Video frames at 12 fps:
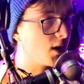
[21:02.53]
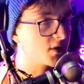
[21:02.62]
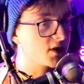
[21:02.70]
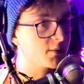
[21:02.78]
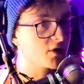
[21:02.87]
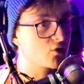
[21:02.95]
I
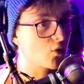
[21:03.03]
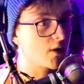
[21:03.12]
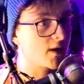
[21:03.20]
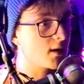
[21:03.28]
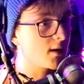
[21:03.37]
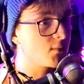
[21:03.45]
going to be
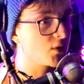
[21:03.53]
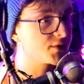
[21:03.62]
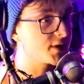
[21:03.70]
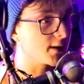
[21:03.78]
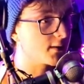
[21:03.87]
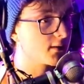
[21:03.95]
crawling like
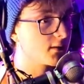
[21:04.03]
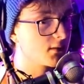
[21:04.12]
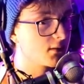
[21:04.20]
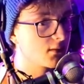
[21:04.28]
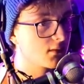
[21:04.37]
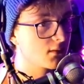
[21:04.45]
Monty?
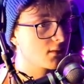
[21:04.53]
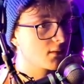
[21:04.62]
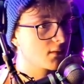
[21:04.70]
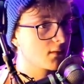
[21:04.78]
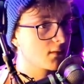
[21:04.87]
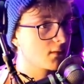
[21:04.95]

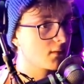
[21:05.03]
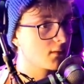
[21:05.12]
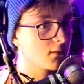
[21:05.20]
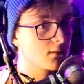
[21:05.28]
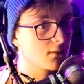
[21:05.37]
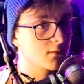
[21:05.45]

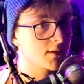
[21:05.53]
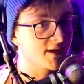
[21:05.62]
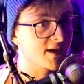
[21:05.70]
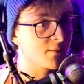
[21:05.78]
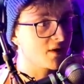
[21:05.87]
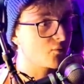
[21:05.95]
Can
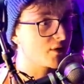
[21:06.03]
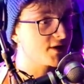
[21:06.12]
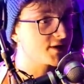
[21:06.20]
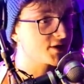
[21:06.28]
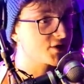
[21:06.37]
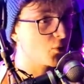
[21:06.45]
you give me a
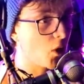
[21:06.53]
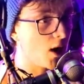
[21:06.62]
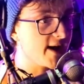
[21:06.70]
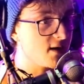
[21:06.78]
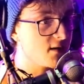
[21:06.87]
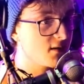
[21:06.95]
reason as to
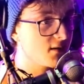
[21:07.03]
why?